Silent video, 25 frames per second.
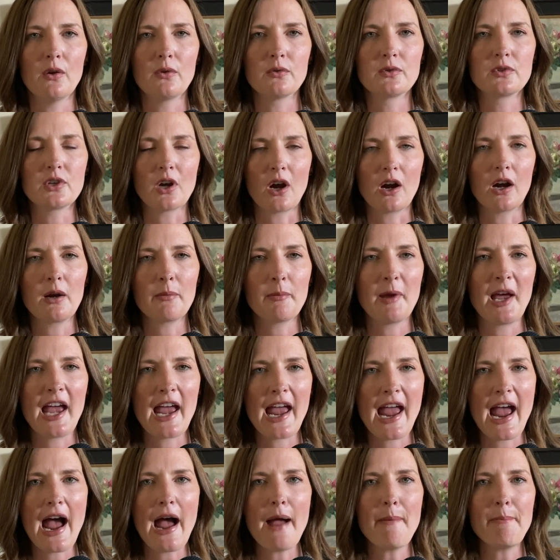dharma
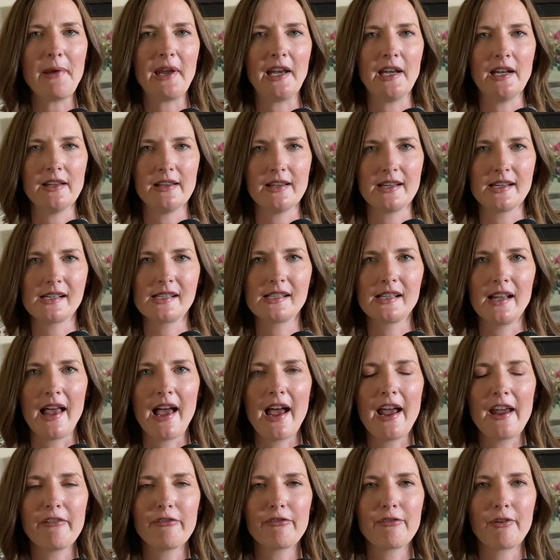happen in this
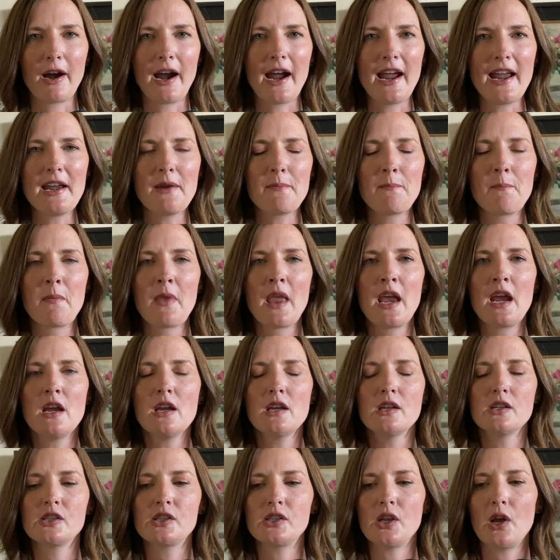life, right?
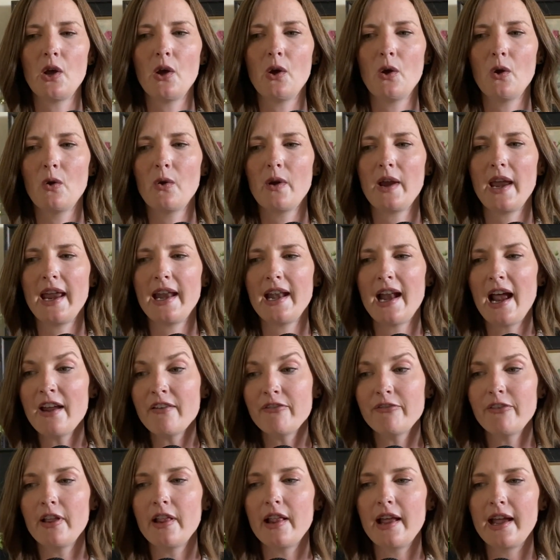So, and I
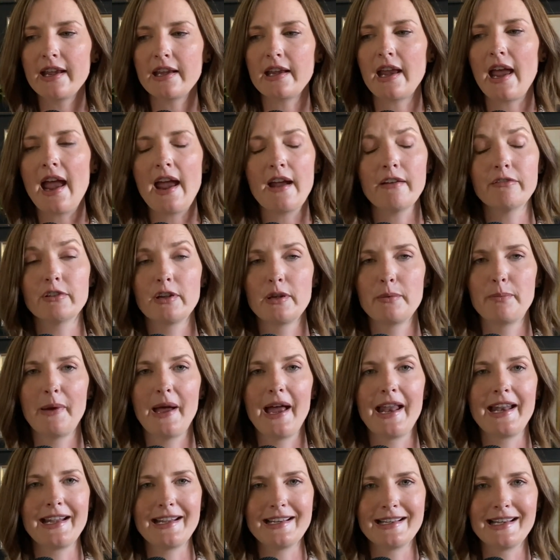feel like
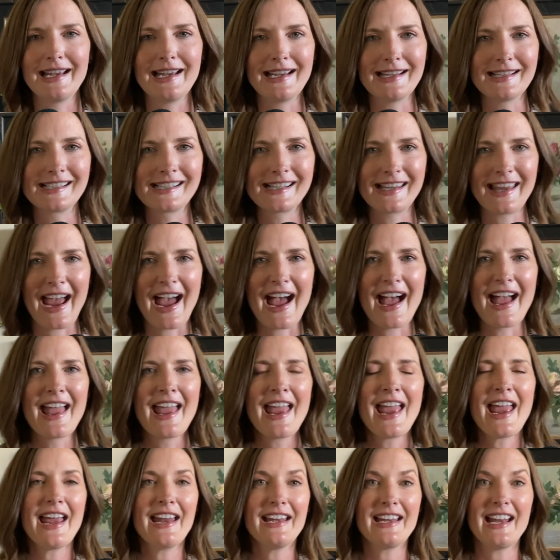everybody needs that.
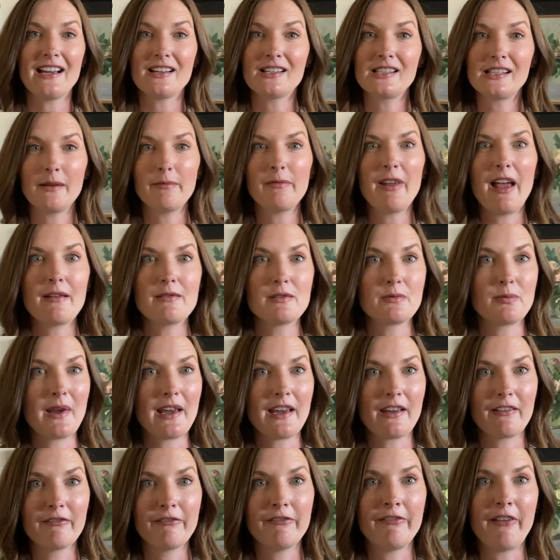Now, sometimes we
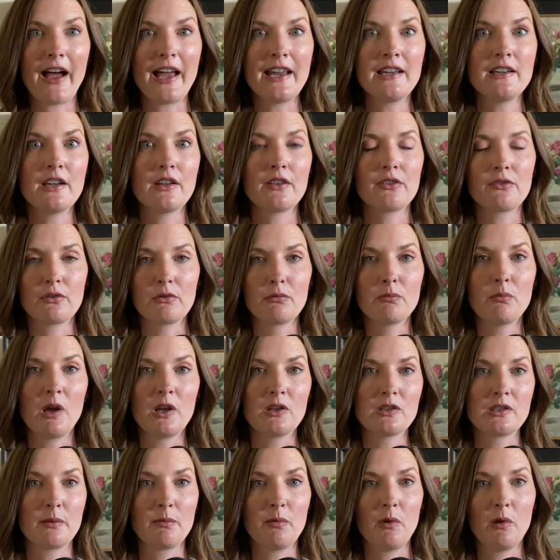can find it through
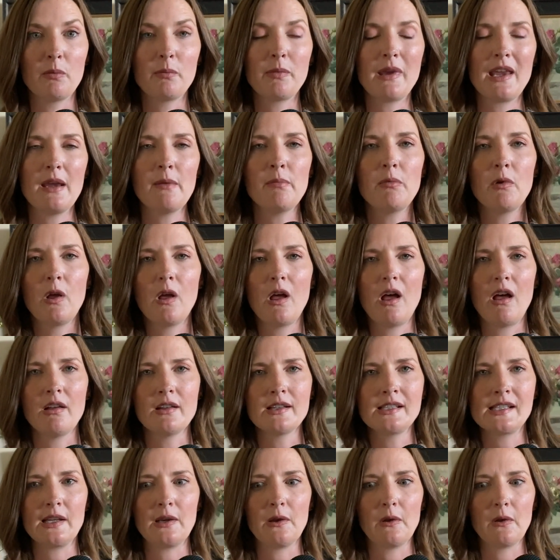multiple people
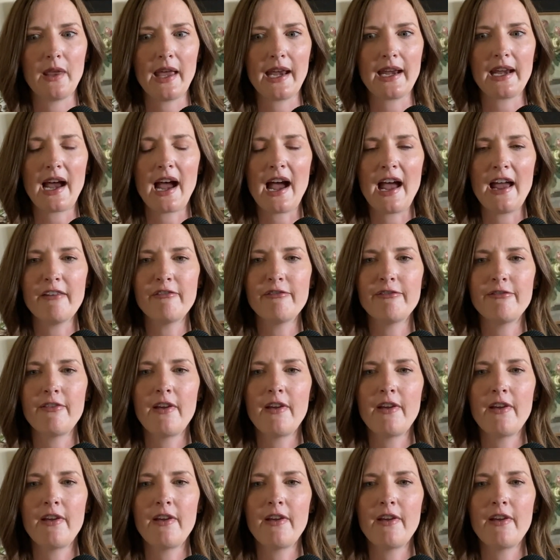also. Like I